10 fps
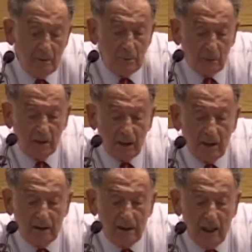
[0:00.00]

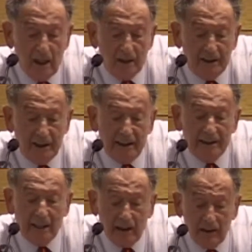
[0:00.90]
Murtad, the
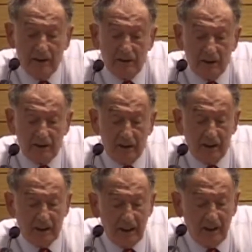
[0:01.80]
adulterer, the
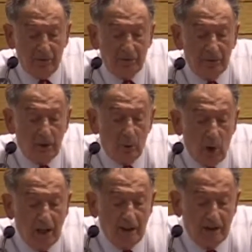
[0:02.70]
thief, the
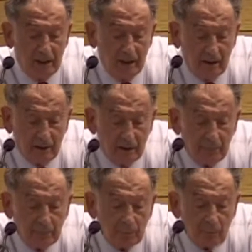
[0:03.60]
wine drinker.
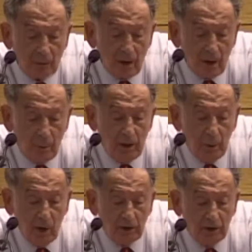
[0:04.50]

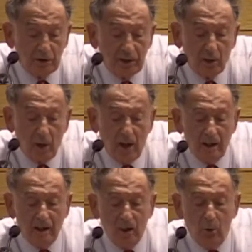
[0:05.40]
We want to
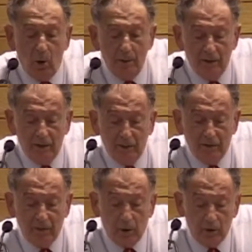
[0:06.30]
require the woman
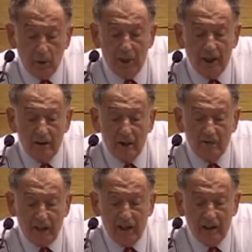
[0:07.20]
to, to wear
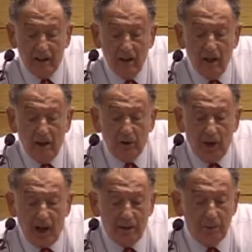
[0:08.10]
a veil,
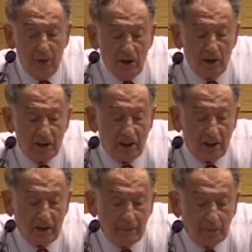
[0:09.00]
to act
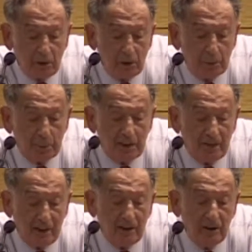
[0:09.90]
modestly, to
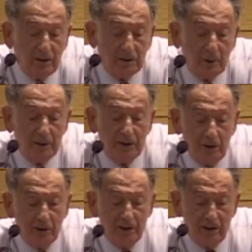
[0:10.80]
prevent her from
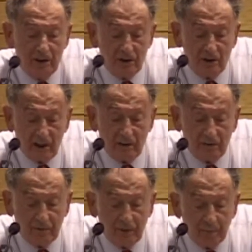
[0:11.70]
adorning
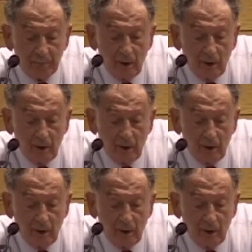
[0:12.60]
herself.